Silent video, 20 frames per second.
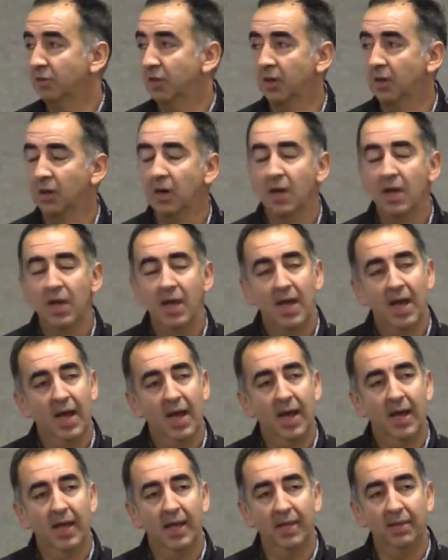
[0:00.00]
here
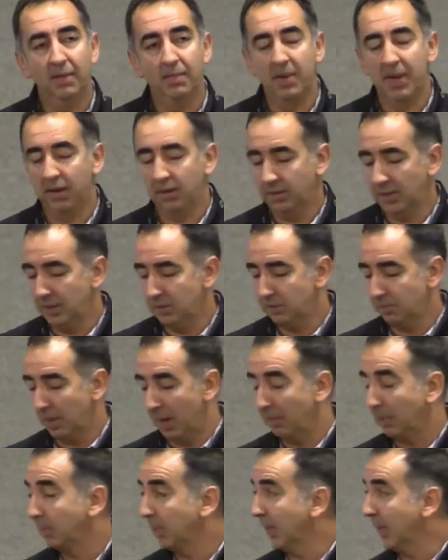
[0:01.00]
in the middle. It's
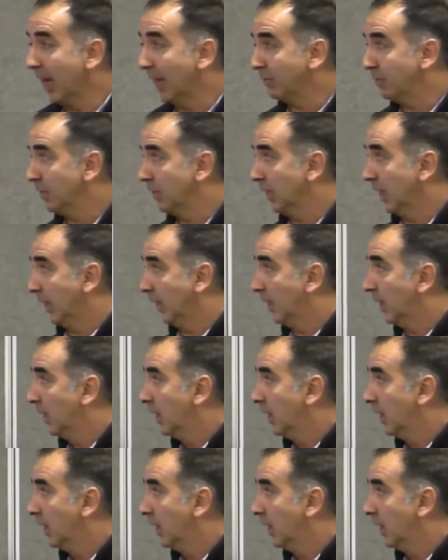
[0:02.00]
probably not too late.